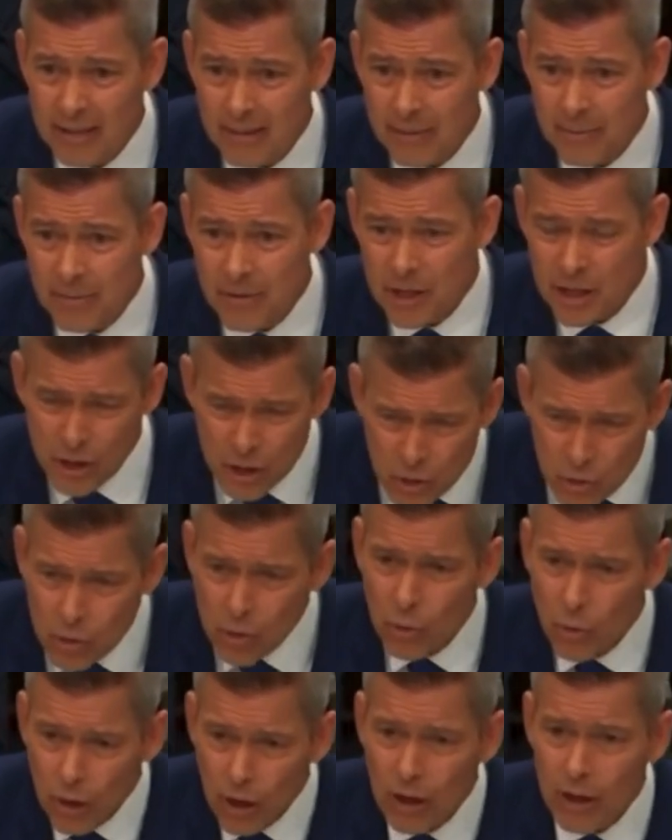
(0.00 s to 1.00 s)
to do the
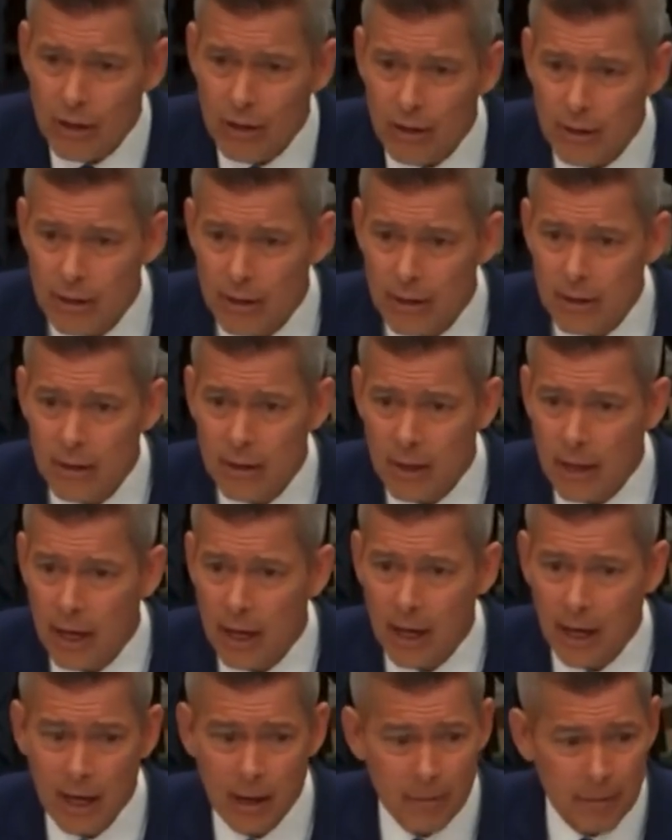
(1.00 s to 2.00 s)
work.
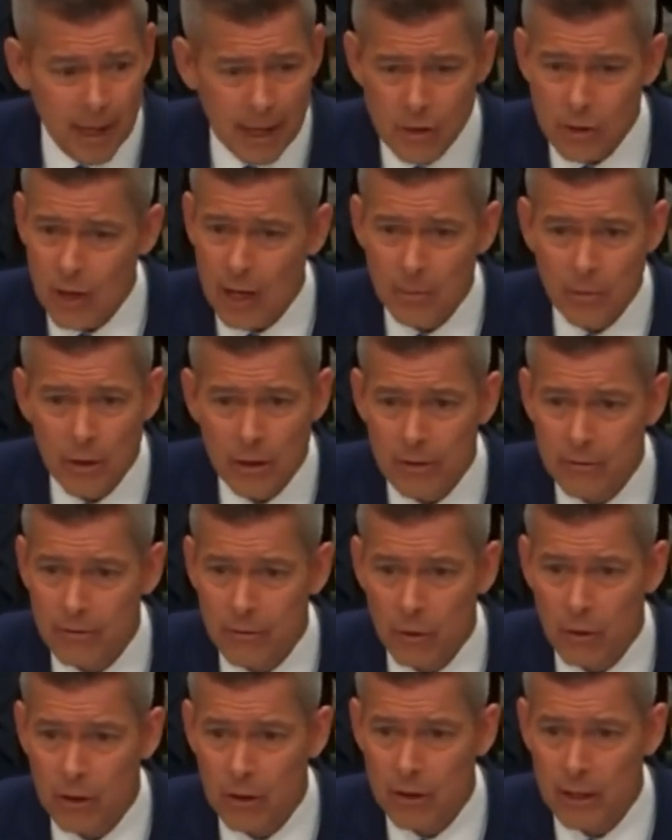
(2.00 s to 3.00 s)
That's what I'm looking
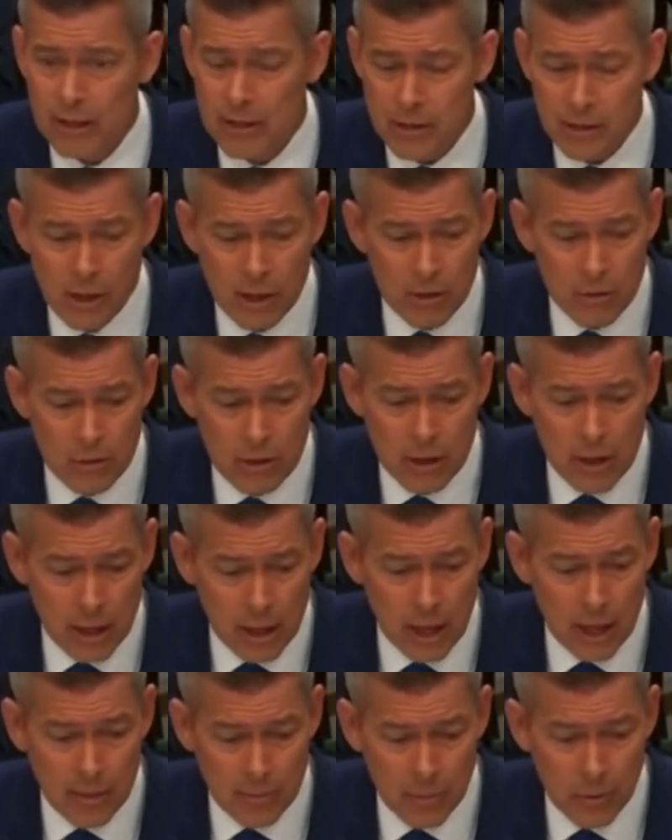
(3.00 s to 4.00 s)
for. And so
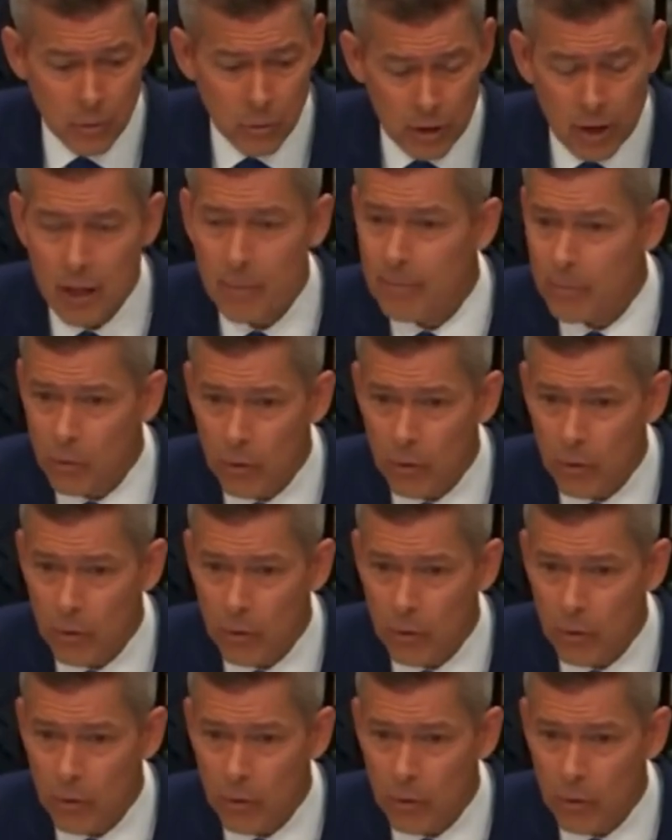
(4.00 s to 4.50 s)
we're gonna